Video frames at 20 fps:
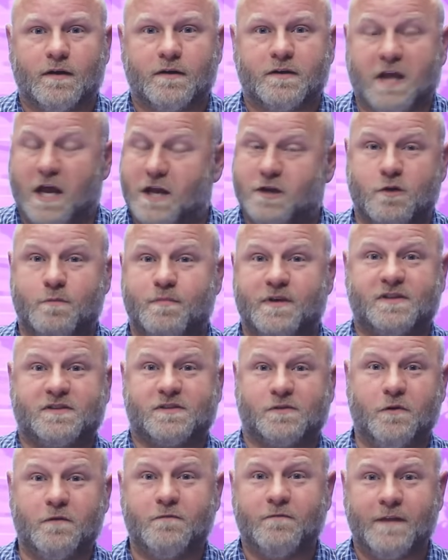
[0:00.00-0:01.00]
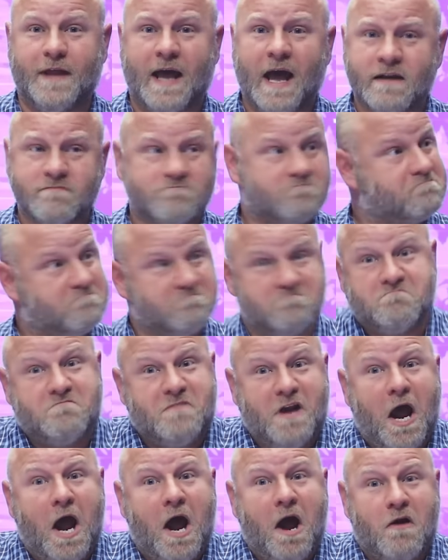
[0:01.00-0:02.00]
Can you be sued for that?
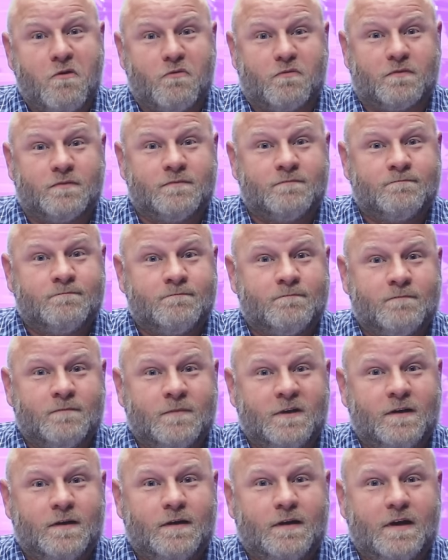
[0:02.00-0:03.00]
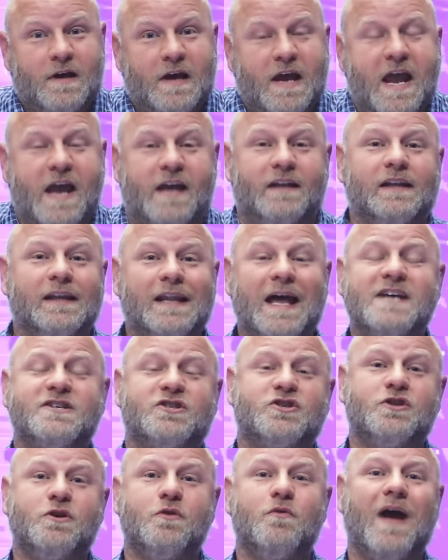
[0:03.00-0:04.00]
No.
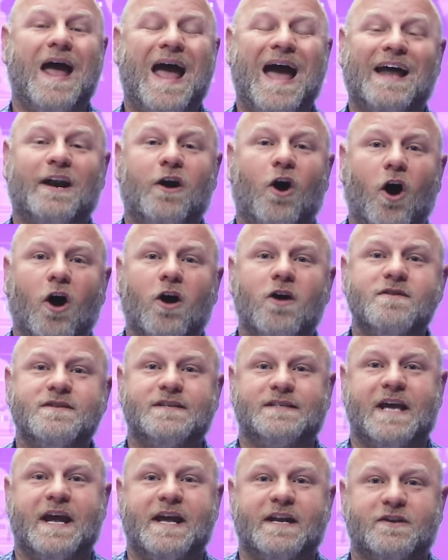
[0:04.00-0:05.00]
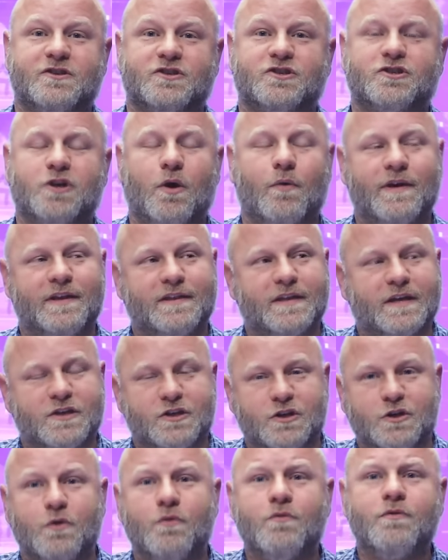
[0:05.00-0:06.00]
Unless you had hard data showing that
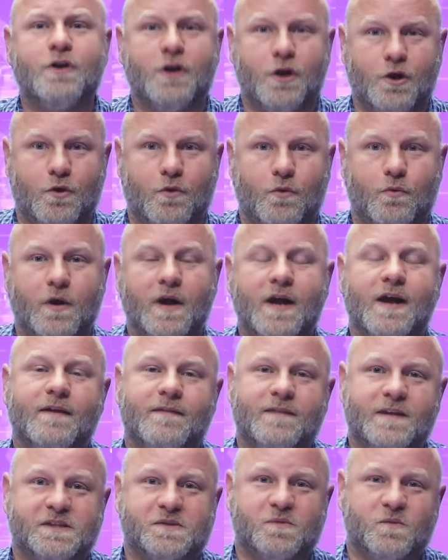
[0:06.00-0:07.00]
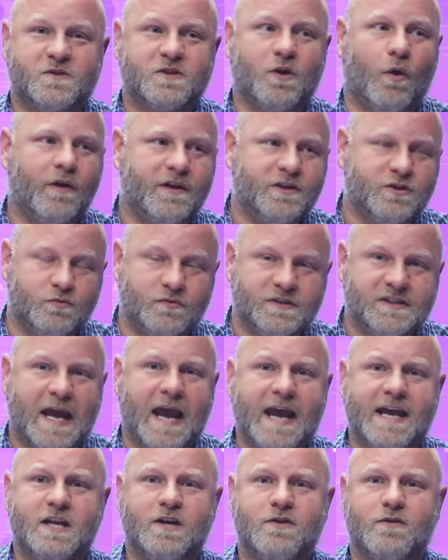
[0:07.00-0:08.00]
you knew this was going to
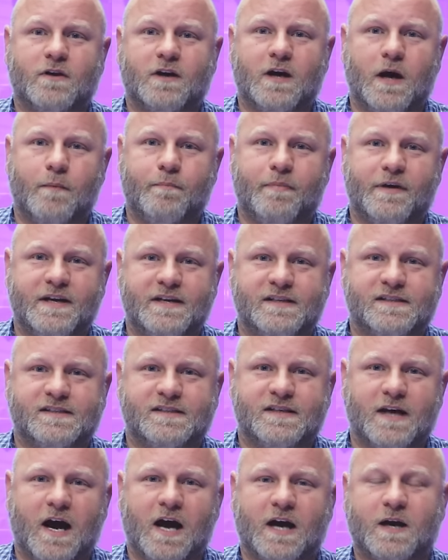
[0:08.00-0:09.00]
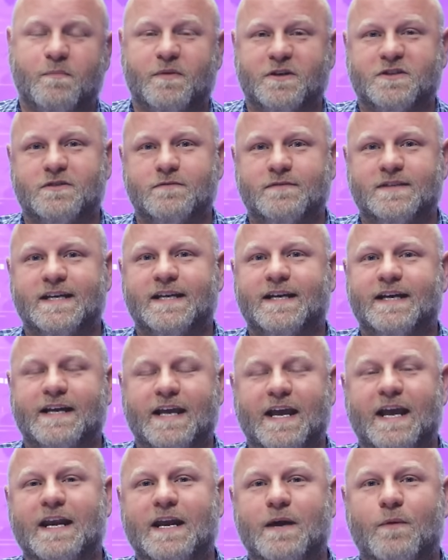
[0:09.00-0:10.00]
tank your company's stock, but you did it
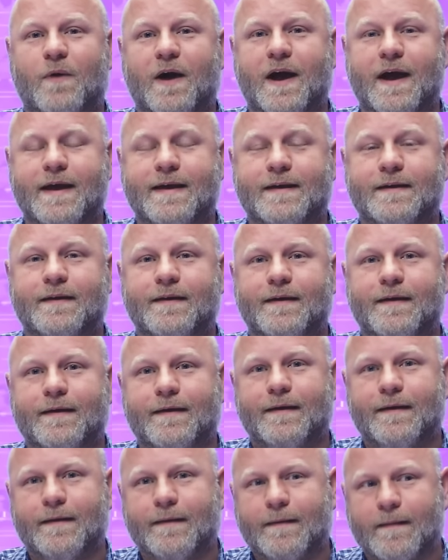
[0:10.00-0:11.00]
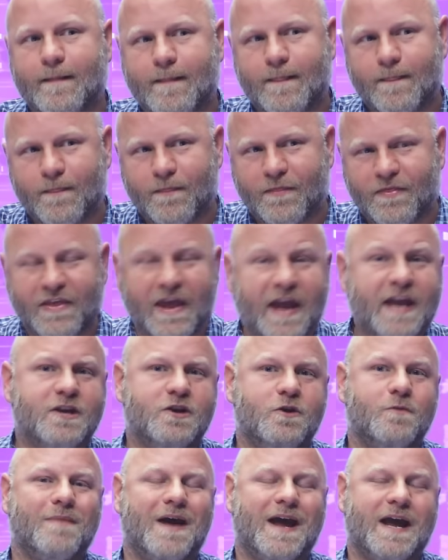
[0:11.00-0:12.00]
anyway, then
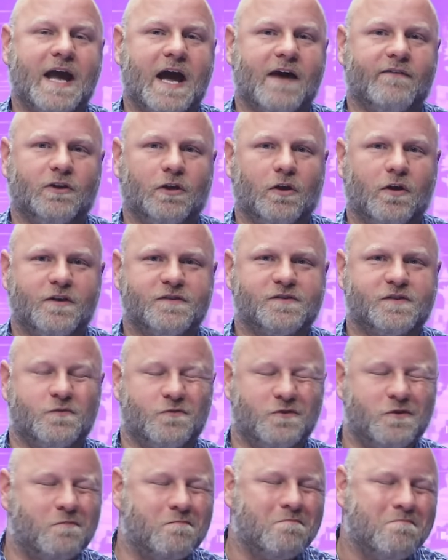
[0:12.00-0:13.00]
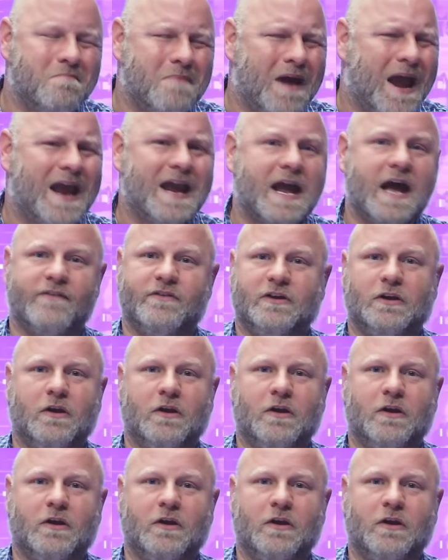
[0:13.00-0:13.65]
you may have a lawsuit. You may have